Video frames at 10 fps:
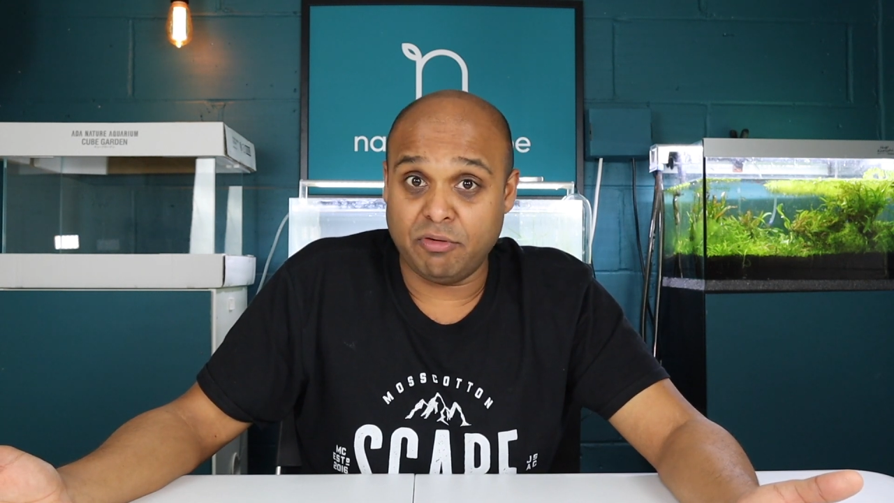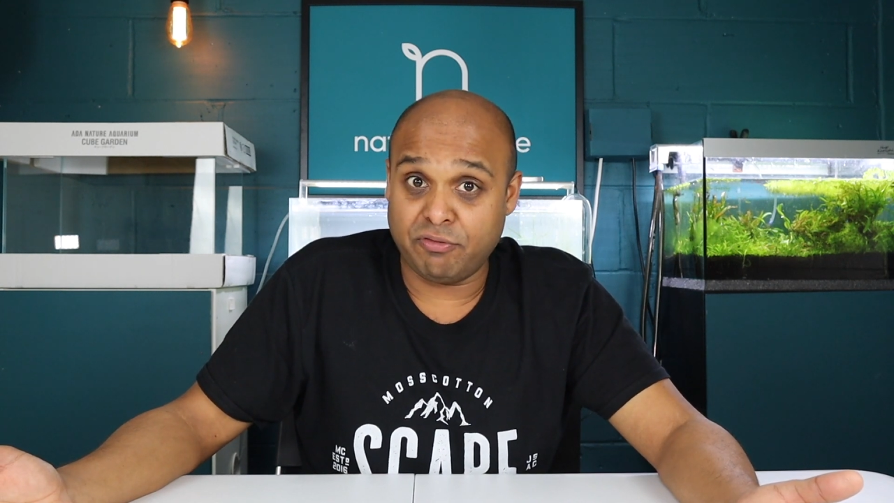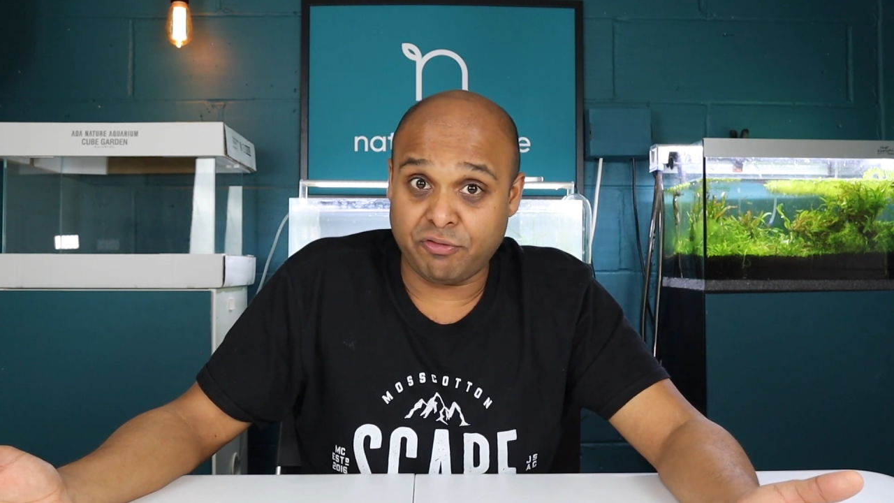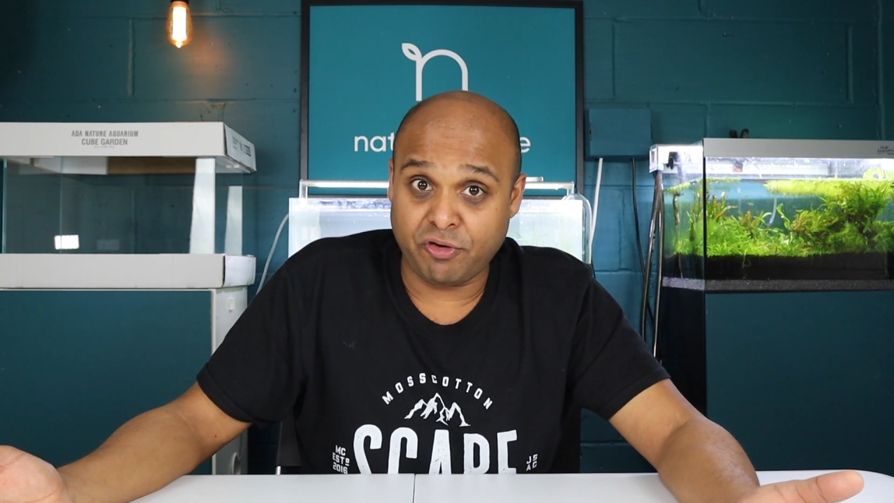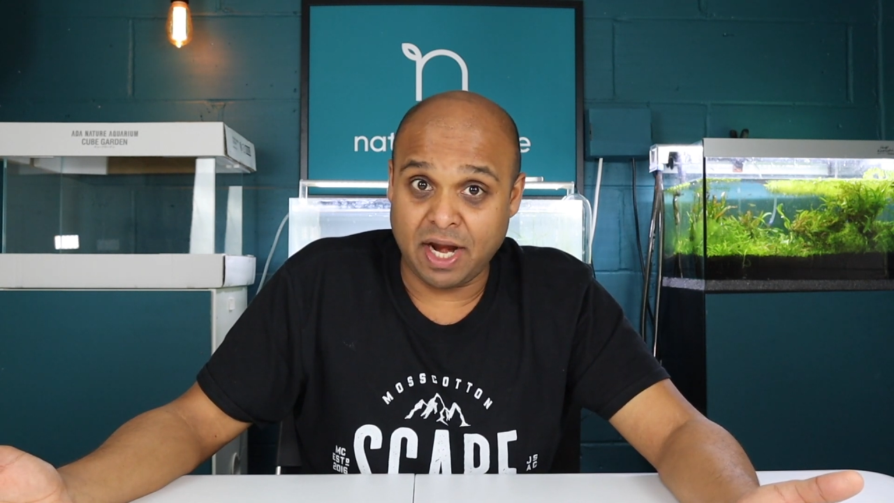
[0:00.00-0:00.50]

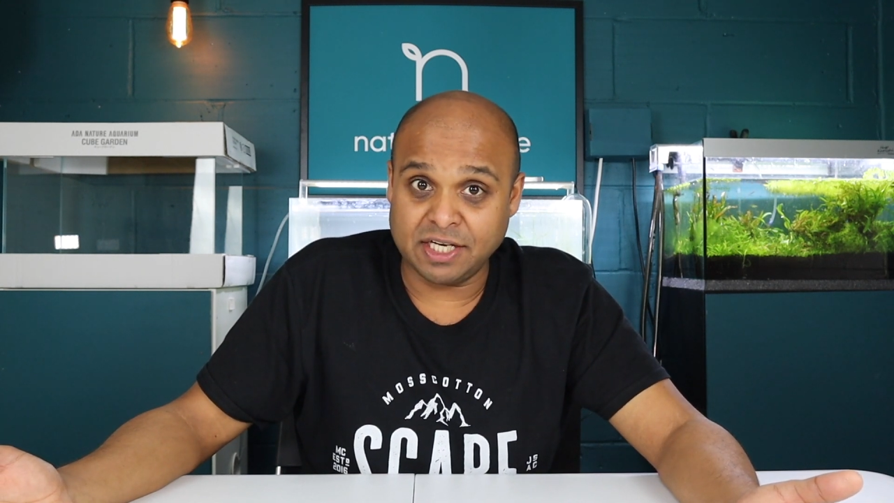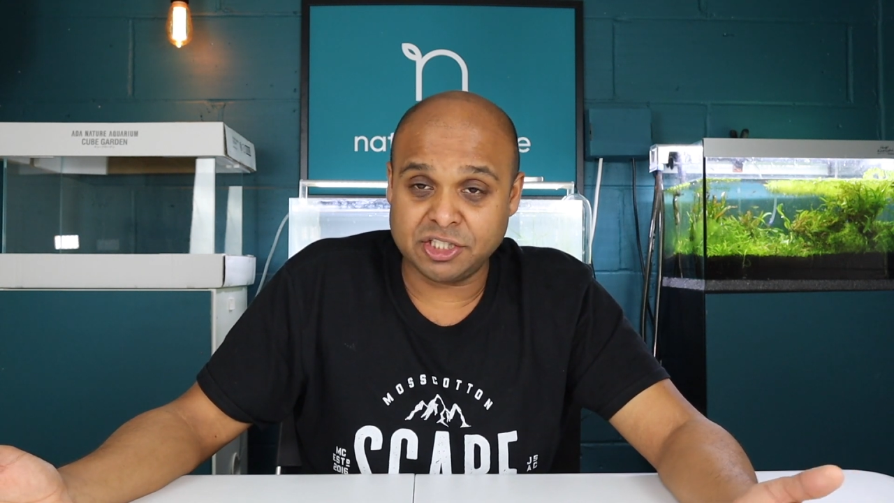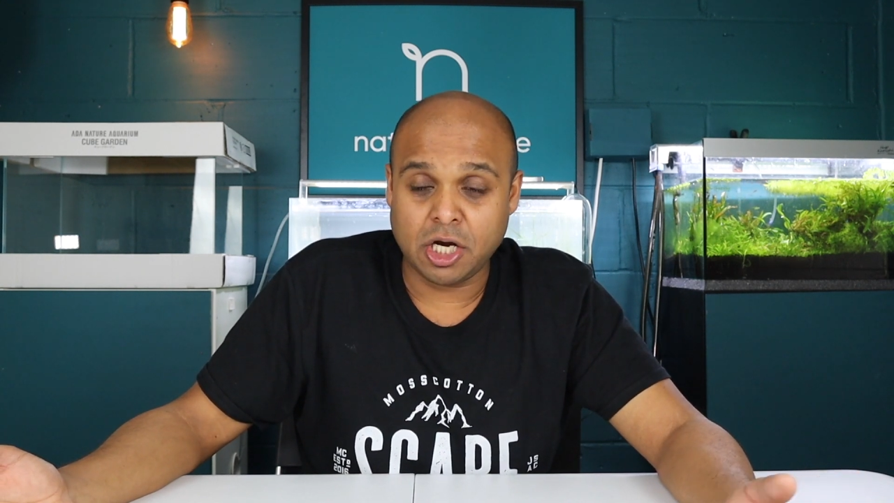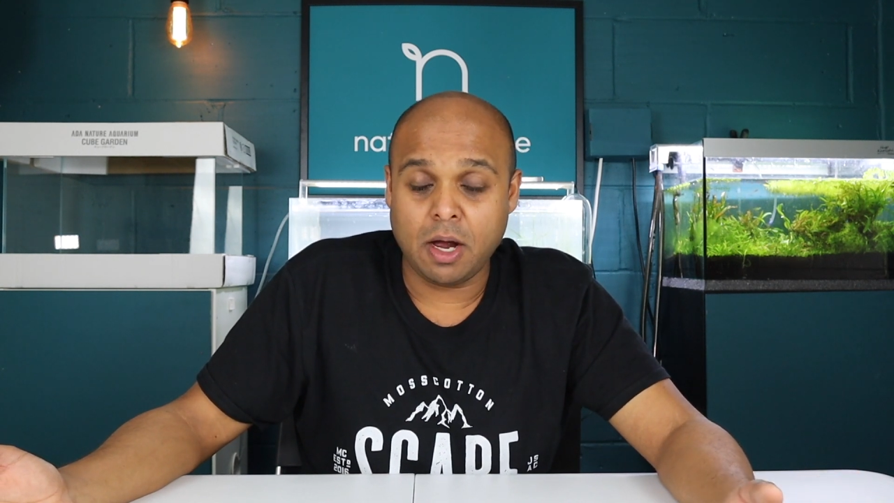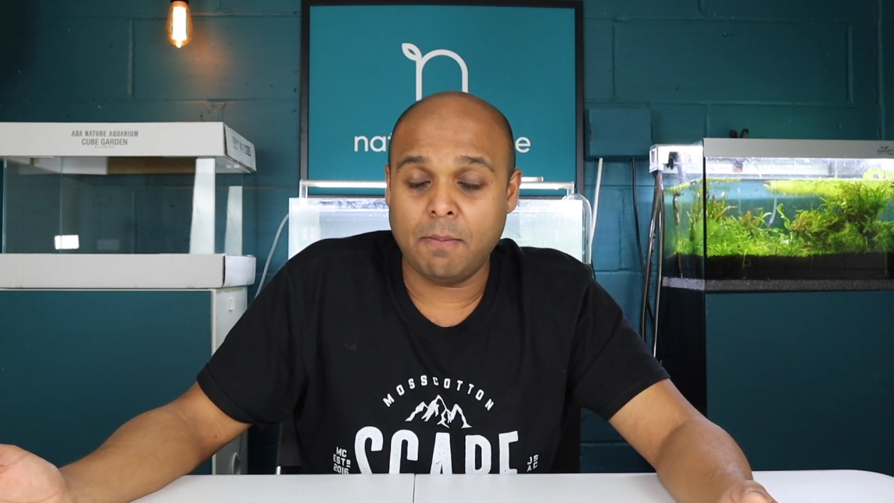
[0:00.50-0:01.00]

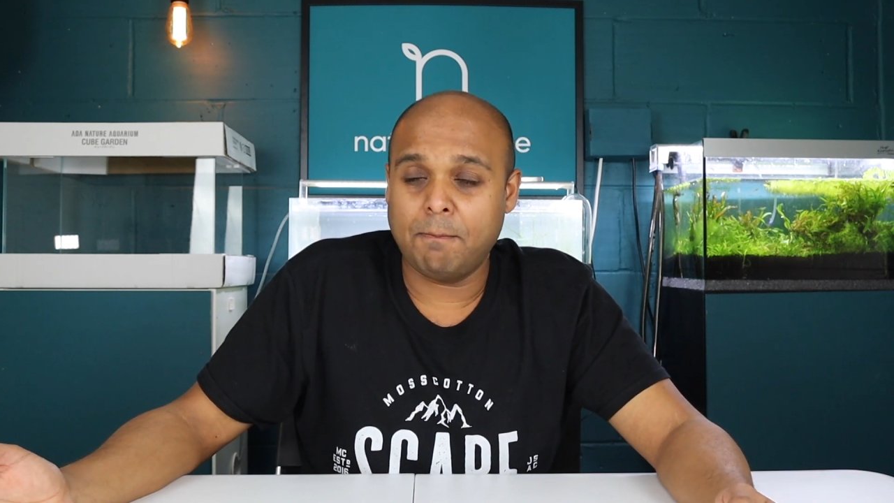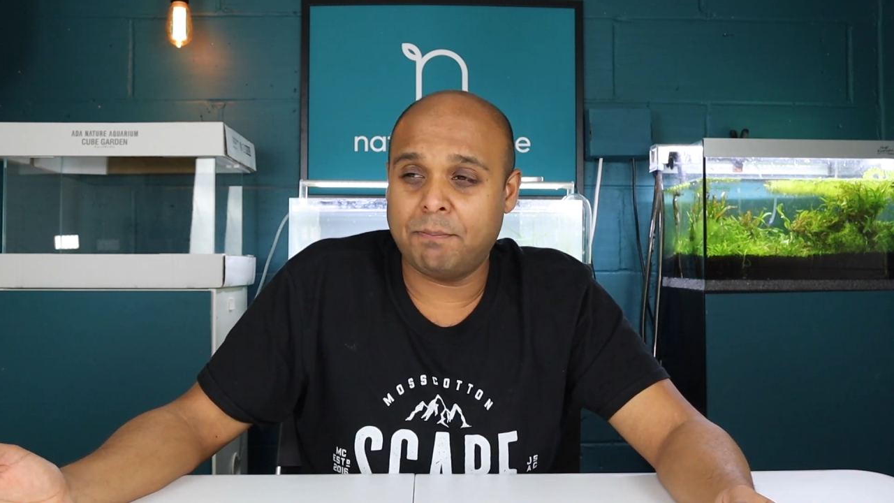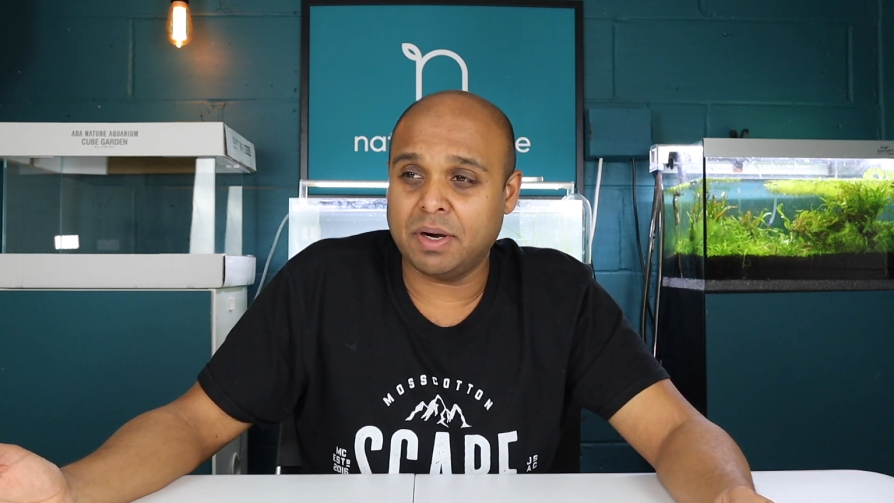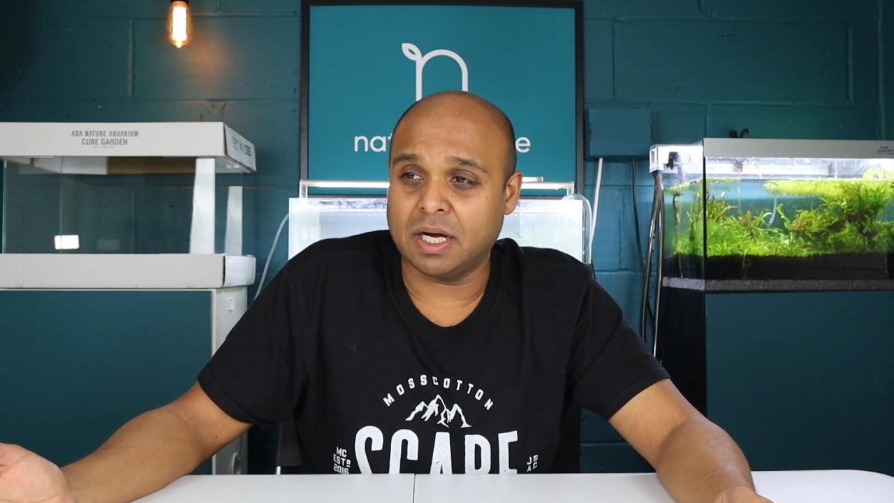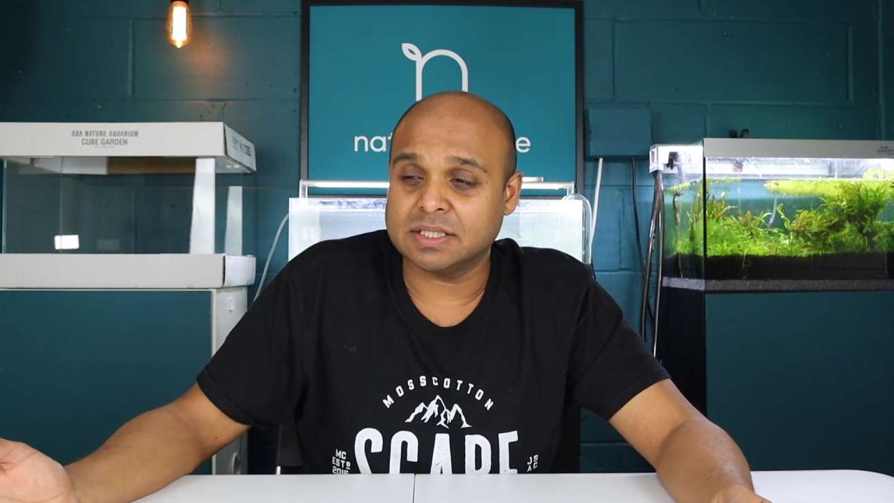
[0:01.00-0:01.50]
fresh,
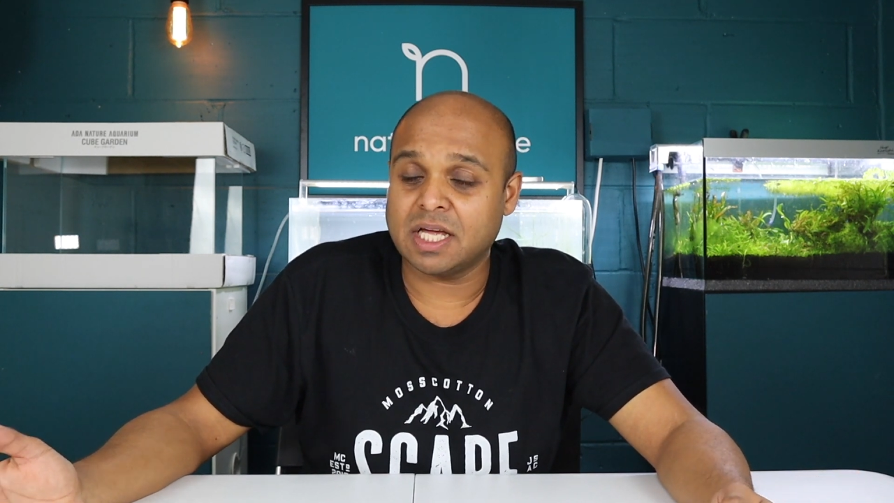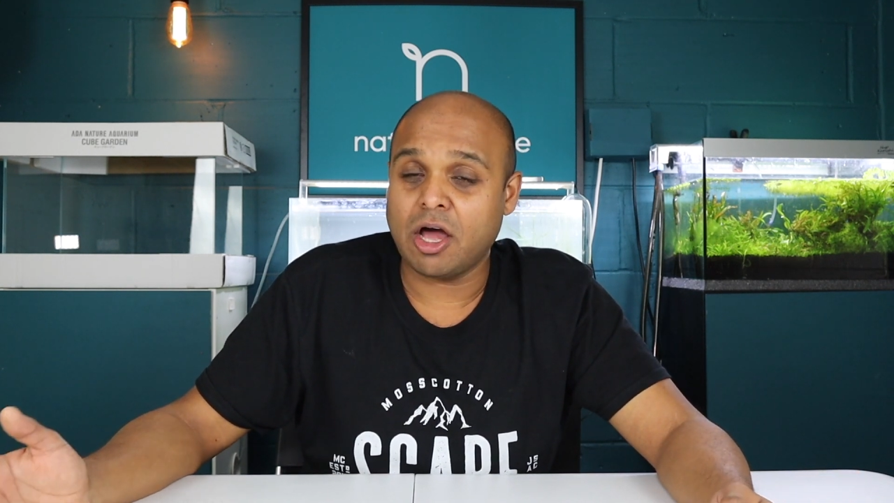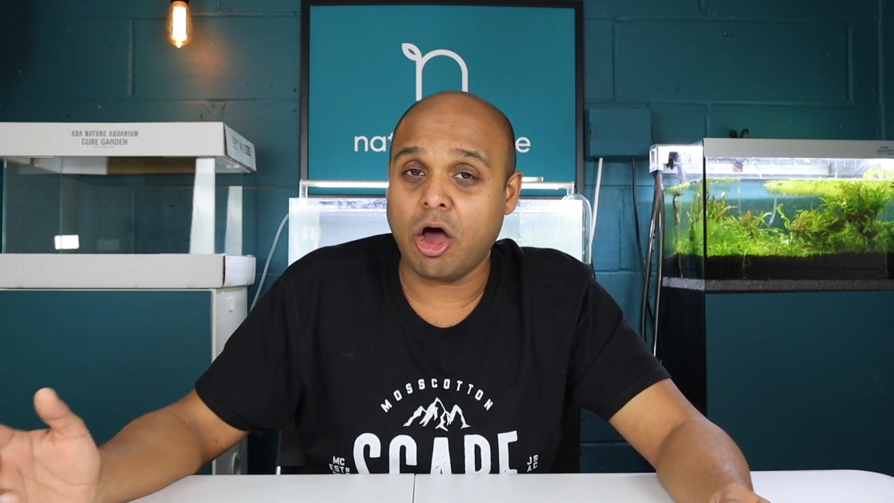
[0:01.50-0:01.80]
but